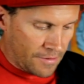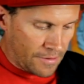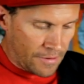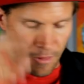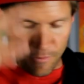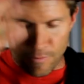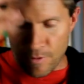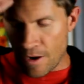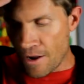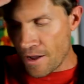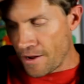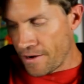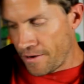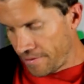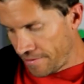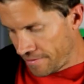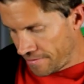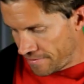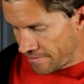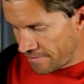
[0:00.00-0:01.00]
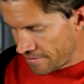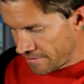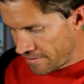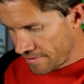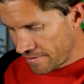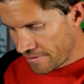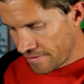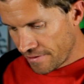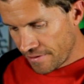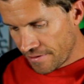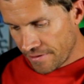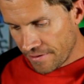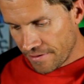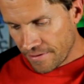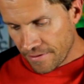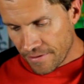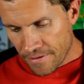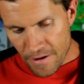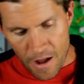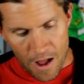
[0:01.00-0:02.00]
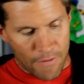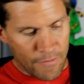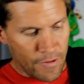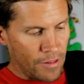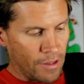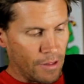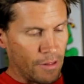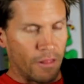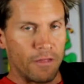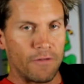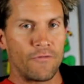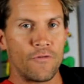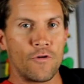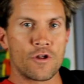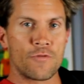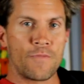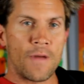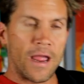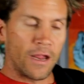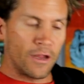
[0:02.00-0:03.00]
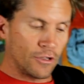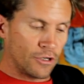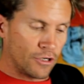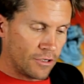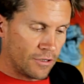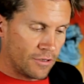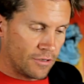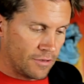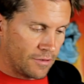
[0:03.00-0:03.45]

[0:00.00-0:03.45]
Let's put it on. Obviously, this is the Force package.